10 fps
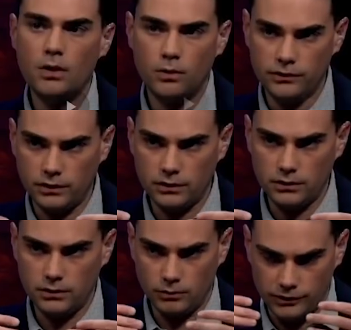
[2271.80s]
Was
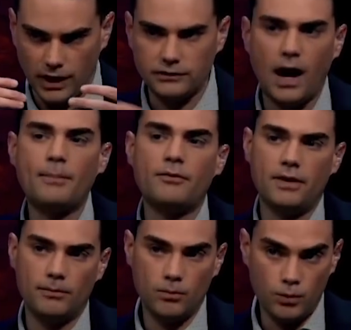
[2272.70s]
on top of
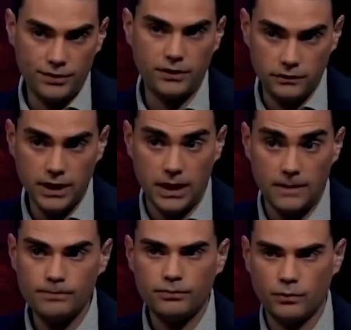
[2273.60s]
him with his
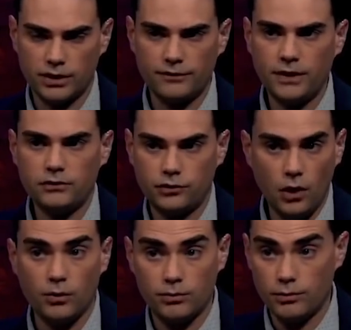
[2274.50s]
knee. What the defense
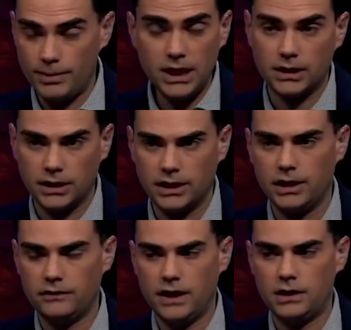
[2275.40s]
showed repeatedly
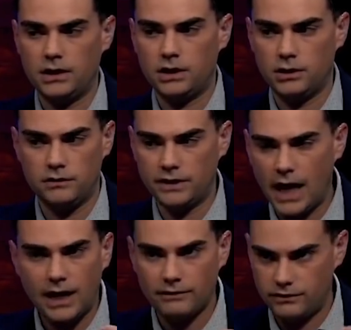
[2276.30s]
is that he did
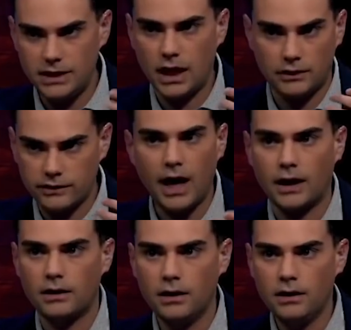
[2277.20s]
not have his knee on his
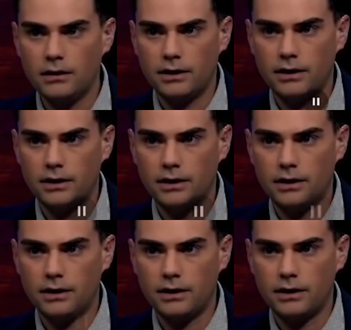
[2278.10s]
neck.
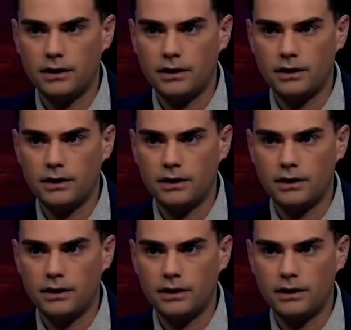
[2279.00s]

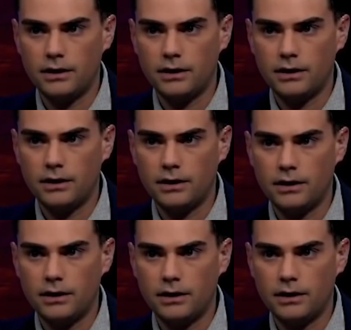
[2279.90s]
What? Her
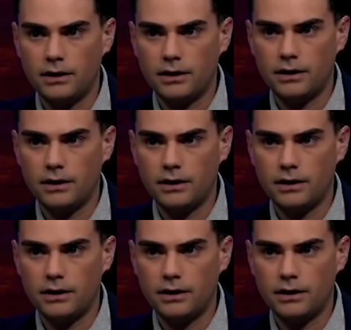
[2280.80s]
ramble.